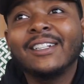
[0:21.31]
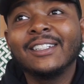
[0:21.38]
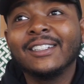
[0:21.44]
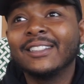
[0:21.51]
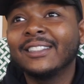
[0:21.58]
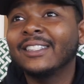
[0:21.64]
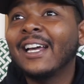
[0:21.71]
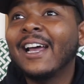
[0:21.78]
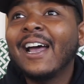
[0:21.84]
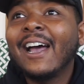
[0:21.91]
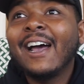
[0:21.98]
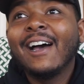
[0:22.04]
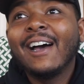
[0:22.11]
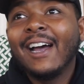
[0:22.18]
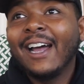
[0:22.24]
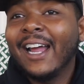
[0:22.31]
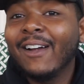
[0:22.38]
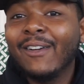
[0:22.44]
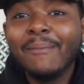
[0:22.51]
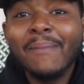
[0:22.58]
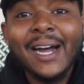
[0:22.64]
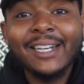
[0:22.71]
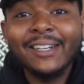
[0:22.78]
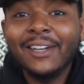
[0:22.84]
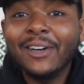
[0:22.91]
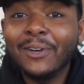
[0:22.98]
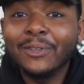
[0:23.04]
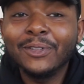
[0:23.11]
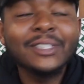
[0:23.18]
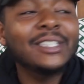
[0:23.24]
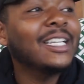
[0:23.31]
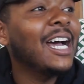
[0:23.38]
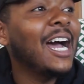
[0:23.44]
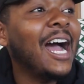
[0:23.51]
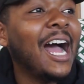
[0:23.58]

Cause everybody knows